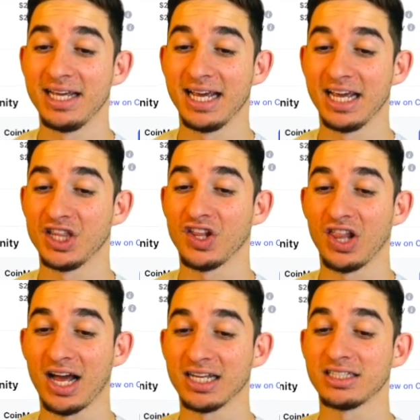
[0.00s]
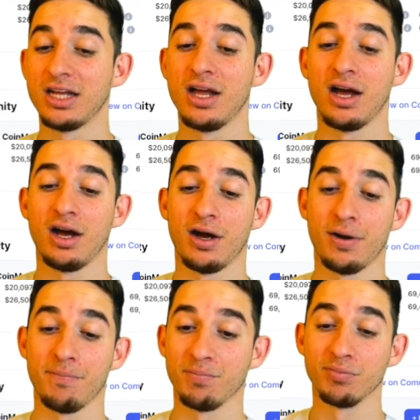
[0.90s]
in the last
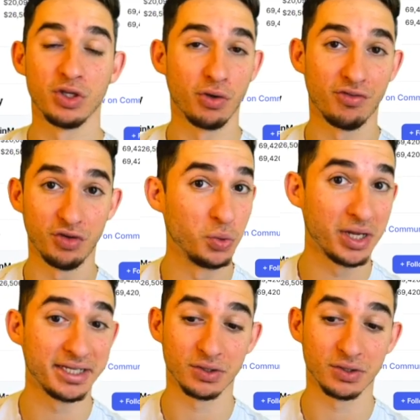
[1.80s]
um, you know, few days.